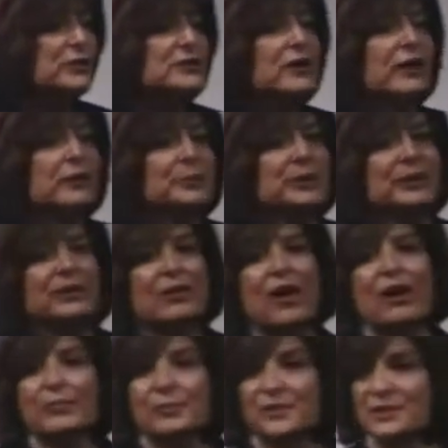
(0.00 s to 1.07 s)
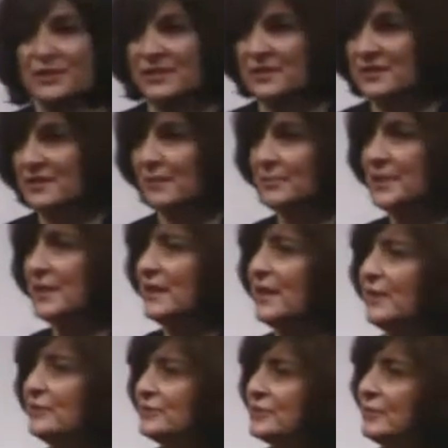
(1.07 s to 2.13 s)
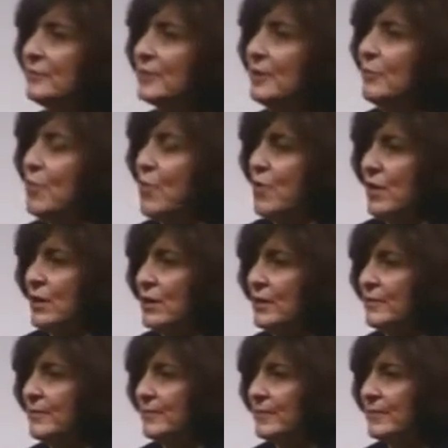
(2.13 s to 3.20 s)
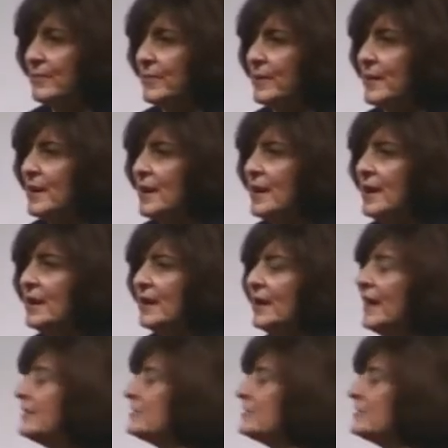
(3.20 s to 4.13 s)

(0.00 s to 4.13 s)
got to be accomplishing something else, something more. And